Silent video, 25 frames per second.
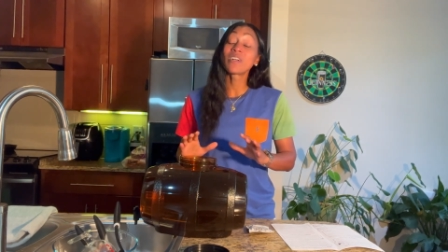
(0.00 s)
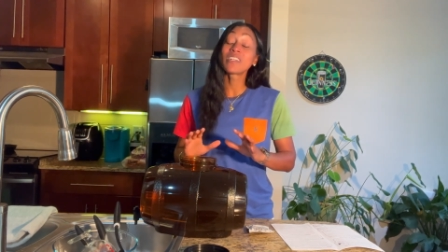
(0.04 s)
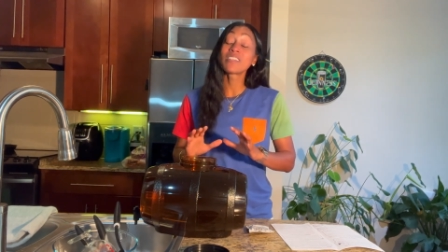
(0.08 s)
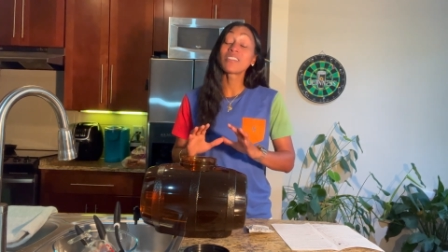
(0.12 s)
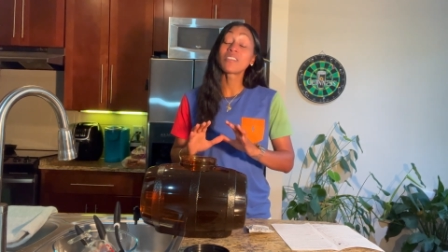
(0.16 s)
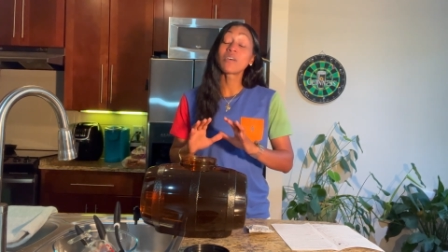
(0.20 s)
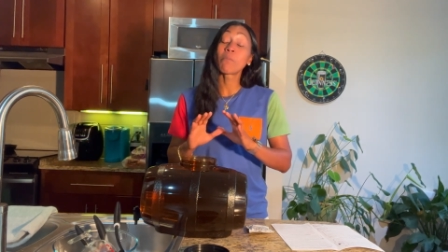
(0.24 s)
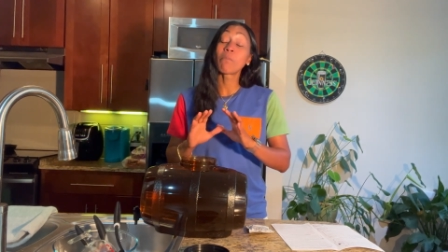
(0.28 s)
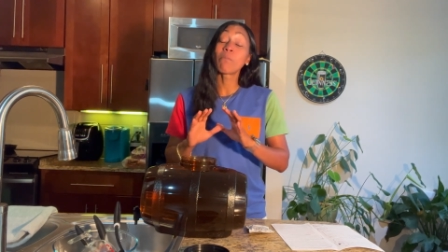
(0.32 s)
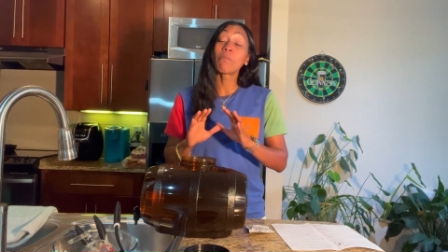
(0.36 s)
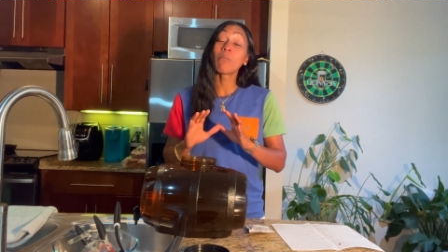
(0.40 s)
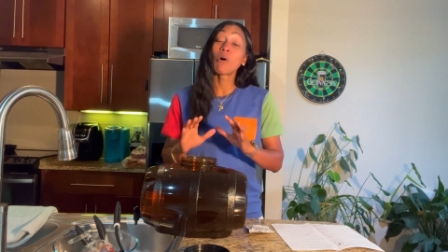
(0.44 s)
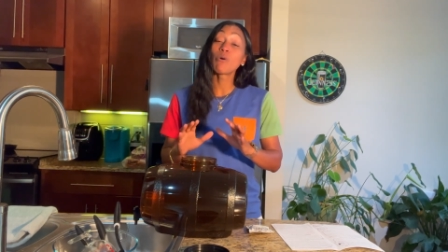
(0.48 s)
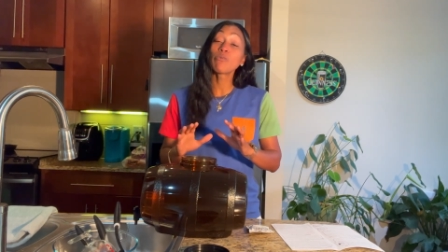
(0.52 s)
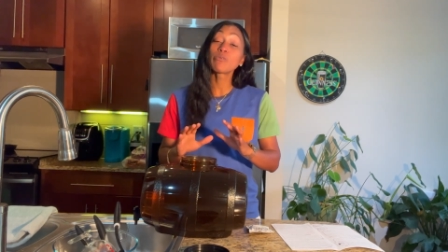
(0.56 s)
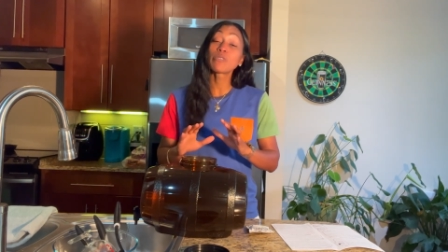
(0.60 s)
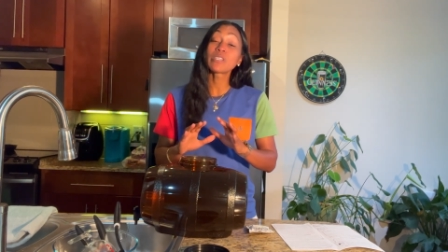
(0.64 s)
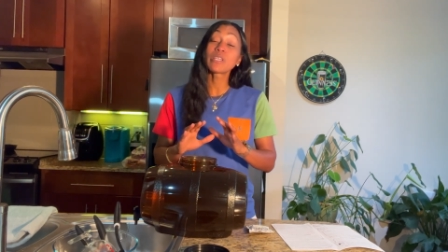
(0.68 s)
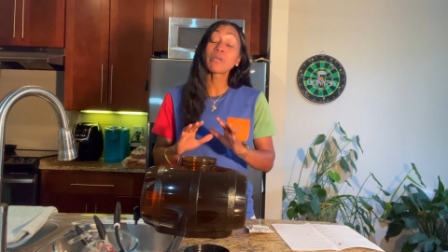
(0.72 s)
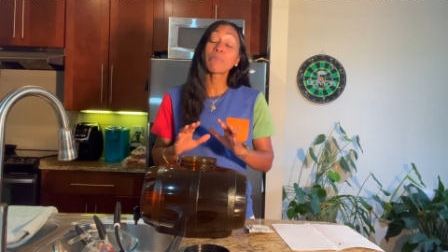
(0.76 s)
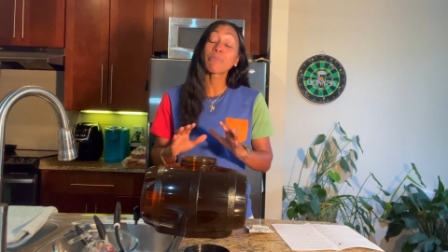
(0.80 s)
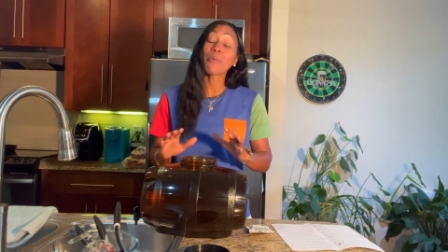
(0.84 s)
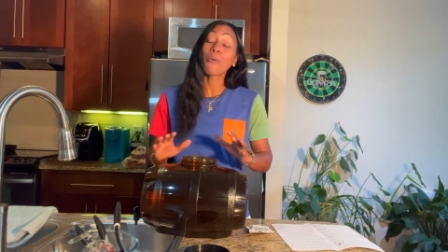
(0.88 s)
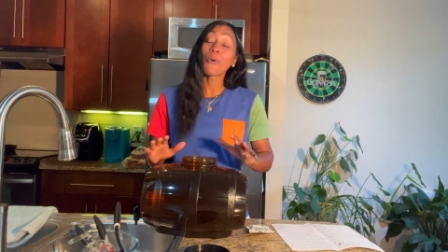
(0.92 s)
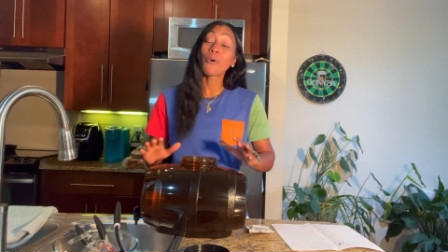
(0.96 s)
of the most
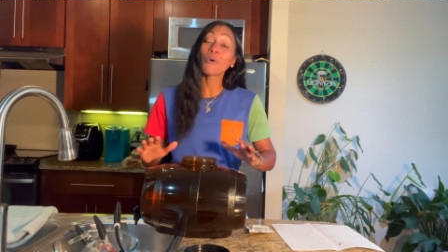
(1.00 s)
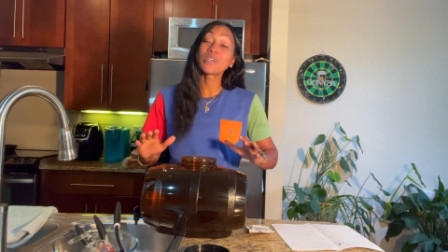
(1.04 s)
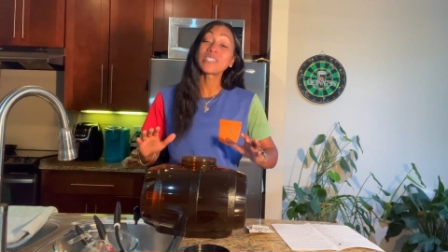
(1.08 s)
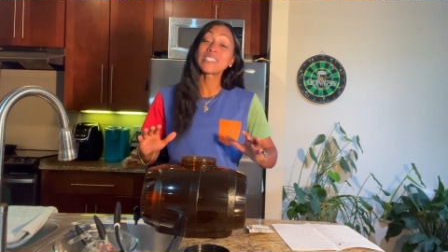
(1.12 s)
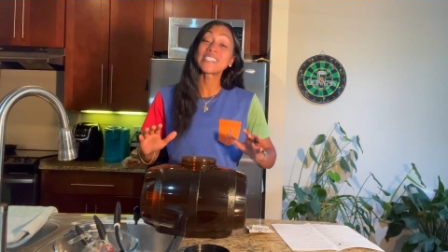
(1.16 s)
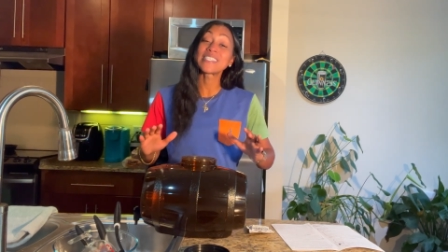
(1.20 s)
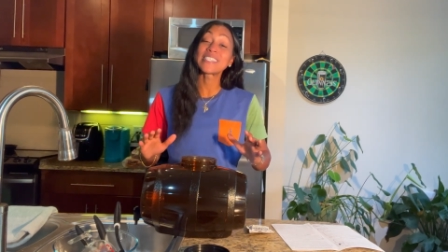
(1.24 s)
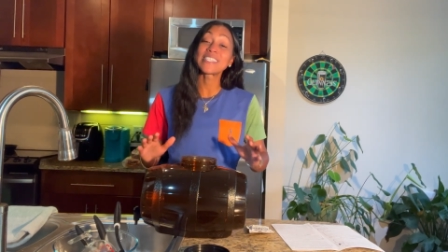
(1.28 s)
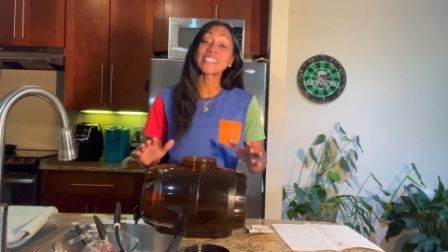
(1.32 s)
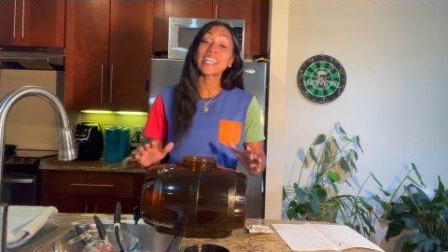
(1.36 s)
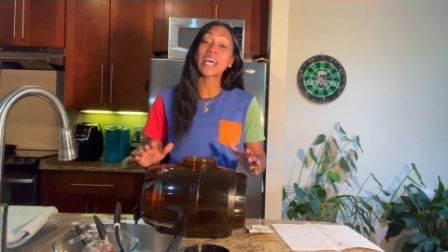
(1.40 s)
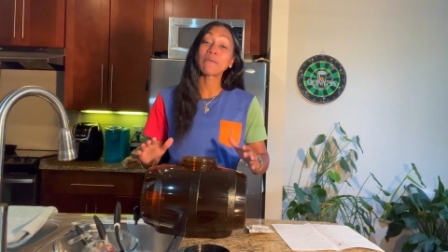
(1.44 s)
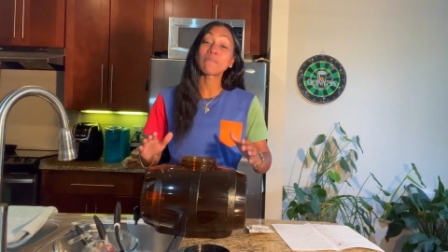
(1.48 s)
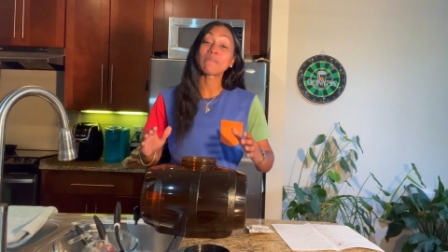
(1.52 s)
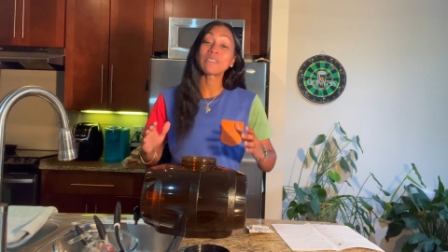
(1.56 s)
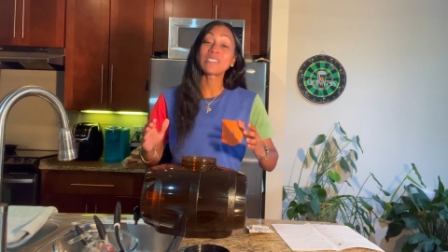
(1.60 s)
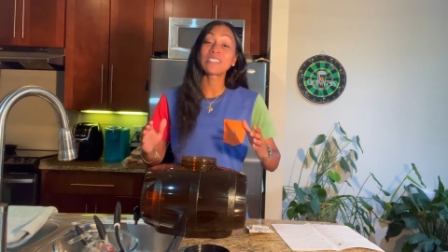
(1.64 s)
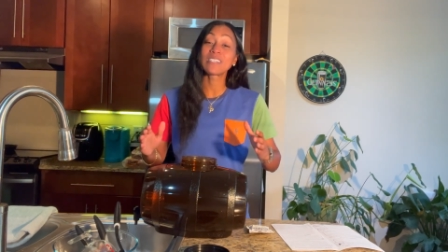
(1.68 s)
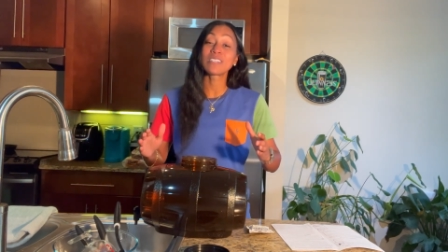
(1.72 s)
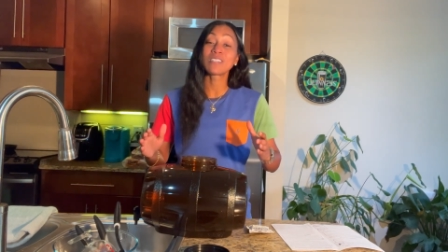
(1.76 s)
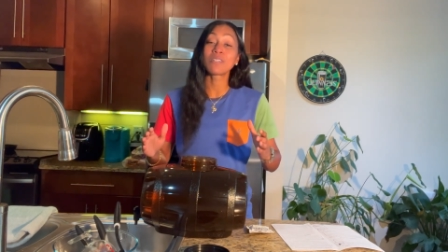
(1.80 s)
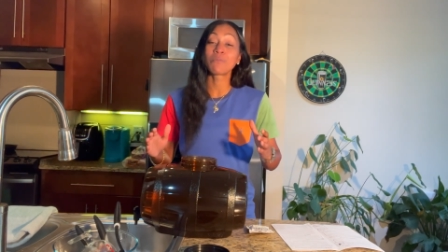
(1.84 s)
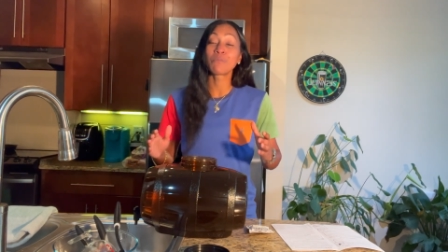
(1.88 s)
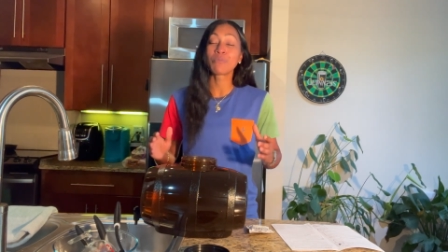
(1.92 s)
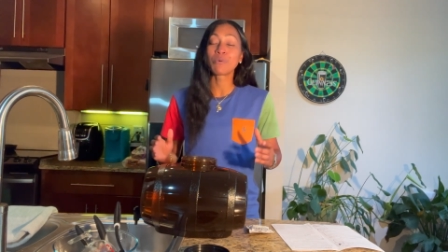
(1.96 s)
important steps
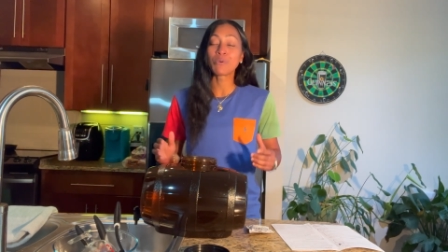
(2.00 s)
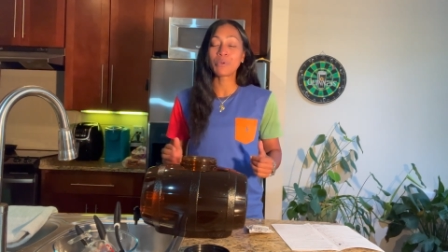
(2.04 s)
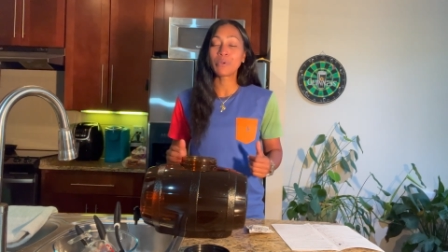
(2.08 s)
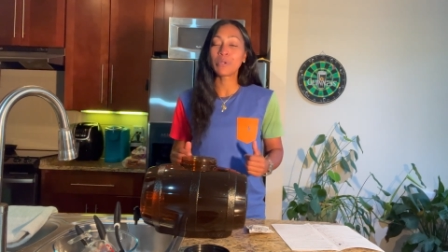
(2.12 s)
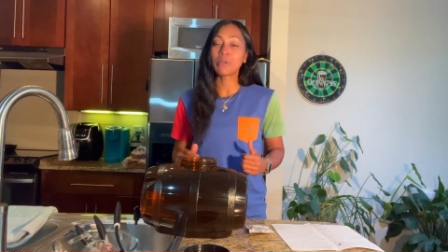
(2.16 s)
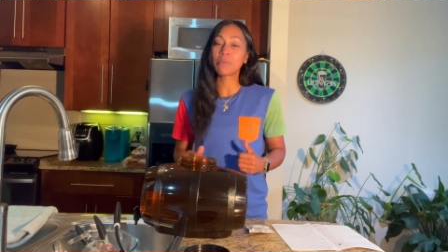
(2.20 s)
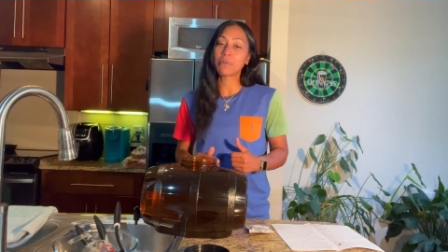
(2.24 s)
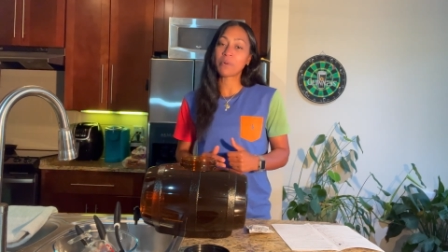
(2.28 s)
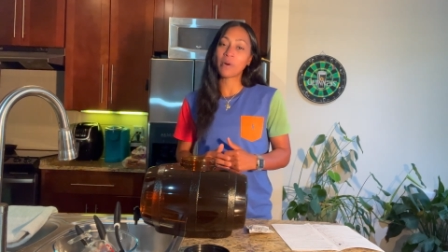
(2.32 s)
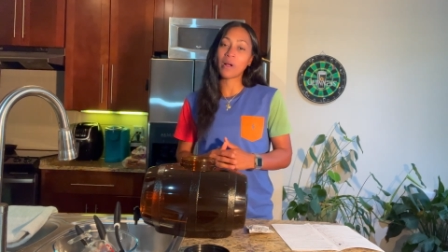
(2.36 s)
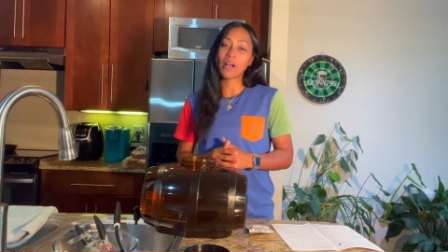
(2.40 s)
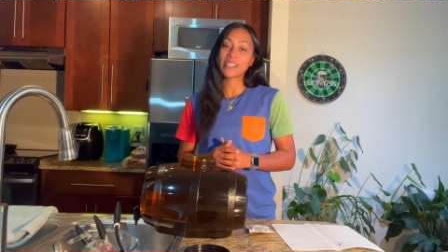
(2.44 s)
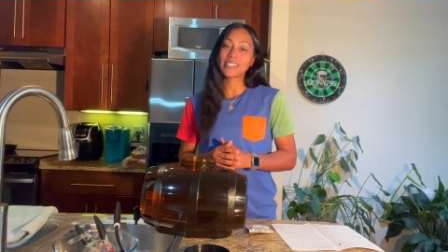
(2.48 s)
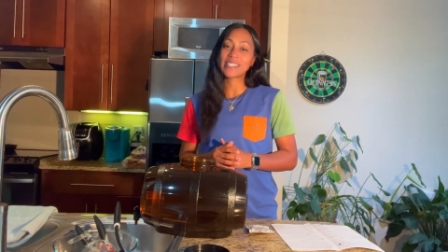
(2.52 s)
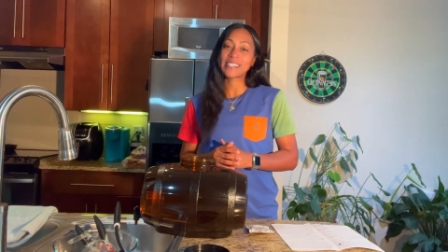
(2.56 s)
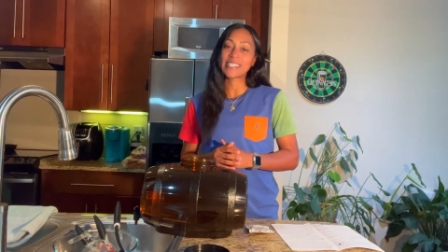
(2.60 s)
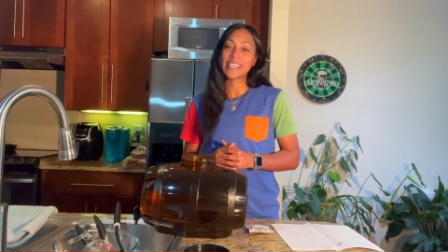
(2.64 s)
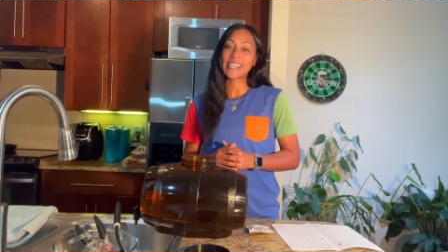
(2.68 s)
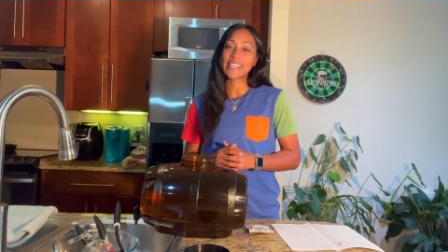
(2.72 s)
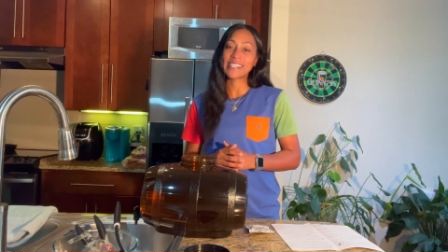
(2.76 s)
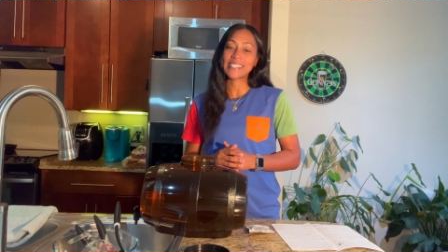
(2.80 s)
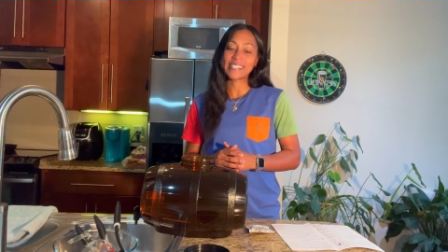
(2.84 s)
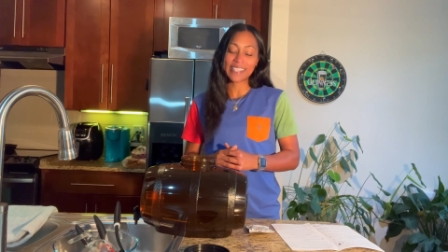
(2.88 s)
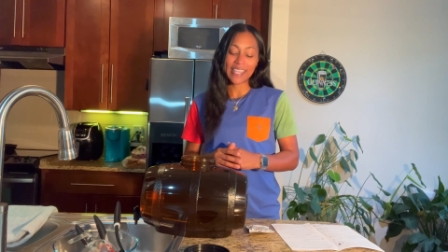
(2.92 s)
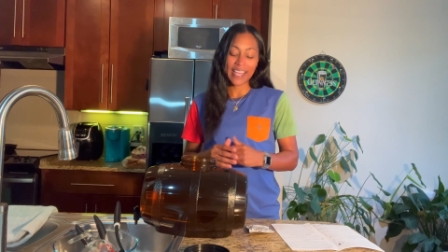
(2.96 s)
to the brewing
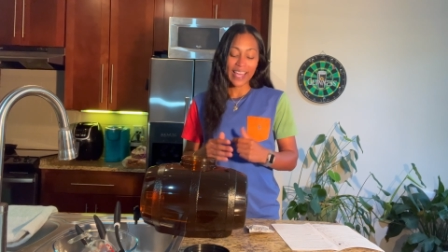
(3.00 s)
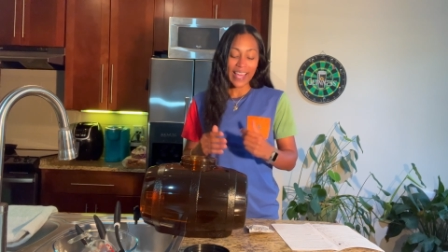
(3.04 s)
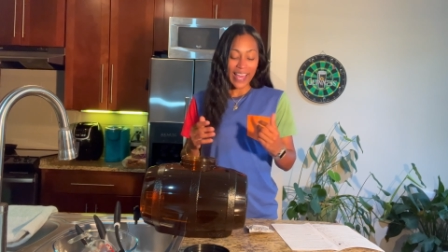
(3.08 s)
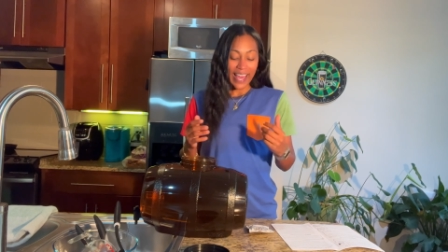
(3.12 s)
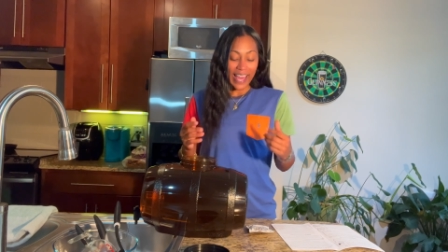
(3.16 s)
process,